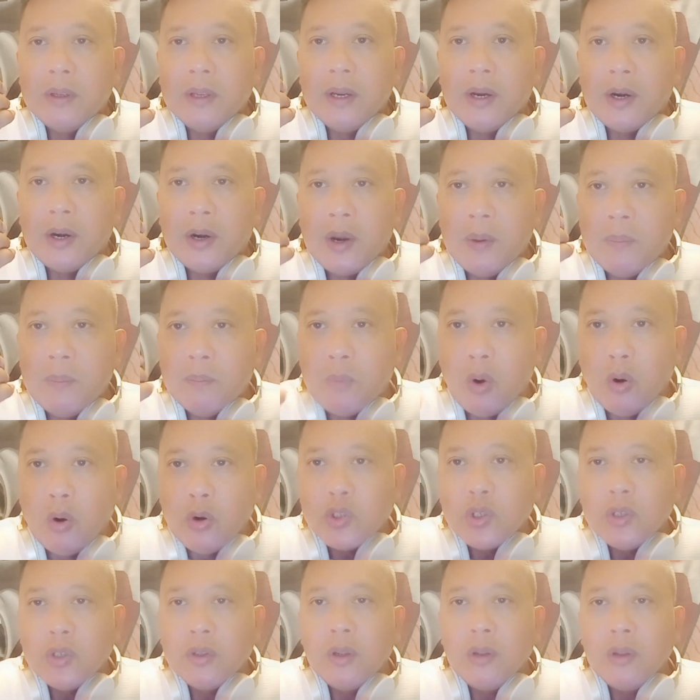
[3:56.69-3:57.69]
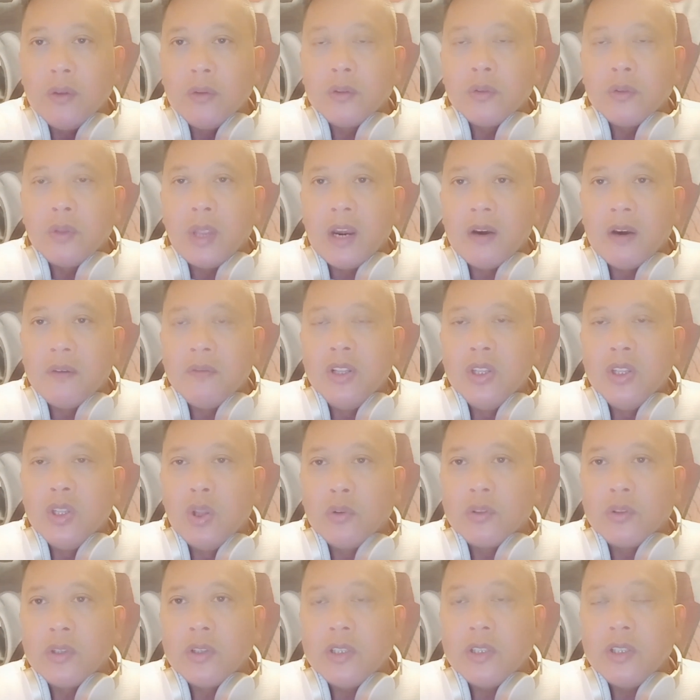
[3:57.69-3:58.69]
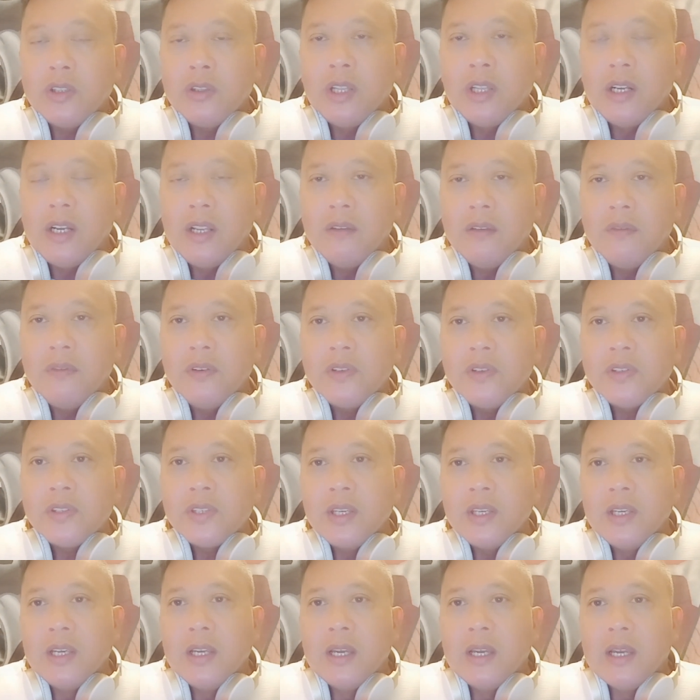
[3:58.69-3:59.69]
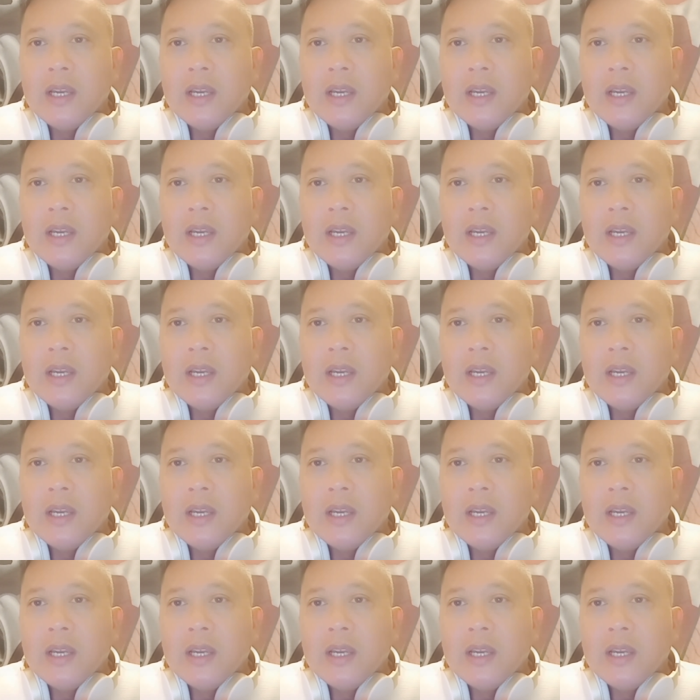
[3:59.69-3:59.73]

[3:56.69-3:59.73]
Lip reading: her emotion on every note that she delivers.